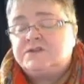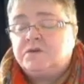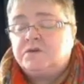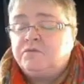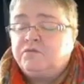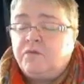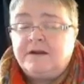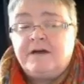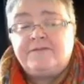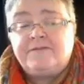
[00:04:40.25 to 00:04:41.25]
So
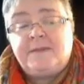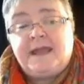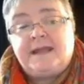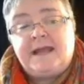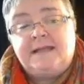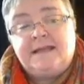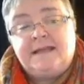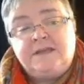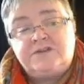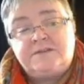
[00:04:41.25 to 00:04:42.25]
right off the bat, I'd
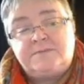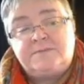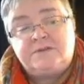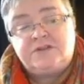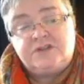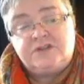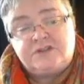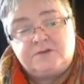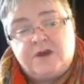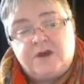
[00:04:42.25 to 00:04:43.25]
like you to
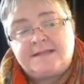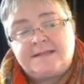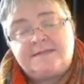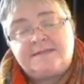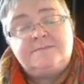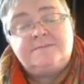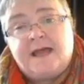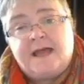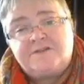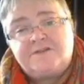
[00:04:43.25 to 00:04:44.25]
subtract some time
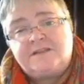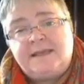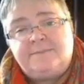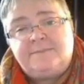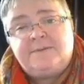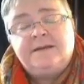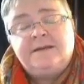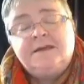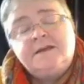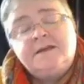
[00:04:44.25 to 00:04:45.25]
for sleep.
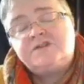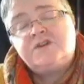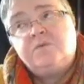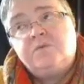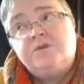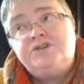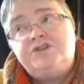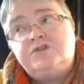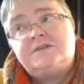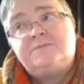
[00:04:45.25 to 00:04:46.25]
So would
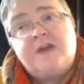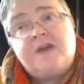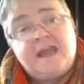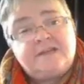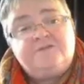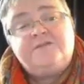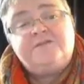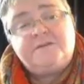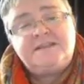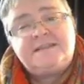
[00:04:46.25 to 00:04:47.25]
you subtract
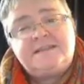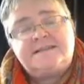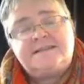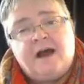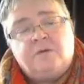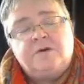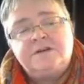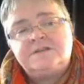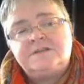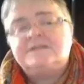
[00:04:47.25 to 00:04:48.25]
56
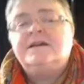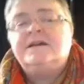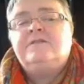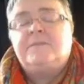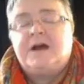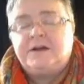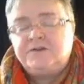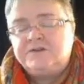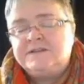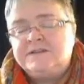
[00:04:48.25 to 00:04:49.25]
hours from
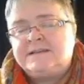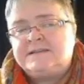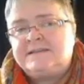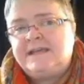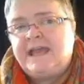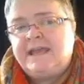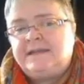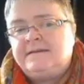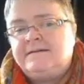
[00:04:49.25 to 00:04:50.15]
168?